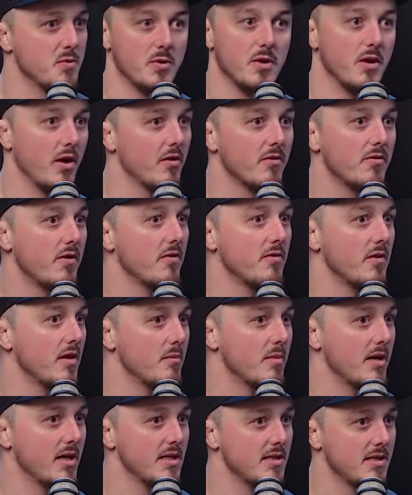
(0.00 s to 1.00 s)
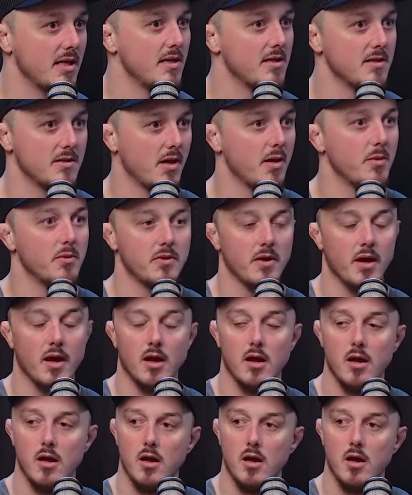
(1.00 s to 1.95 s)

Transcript: really like 15 minutes in, type thing.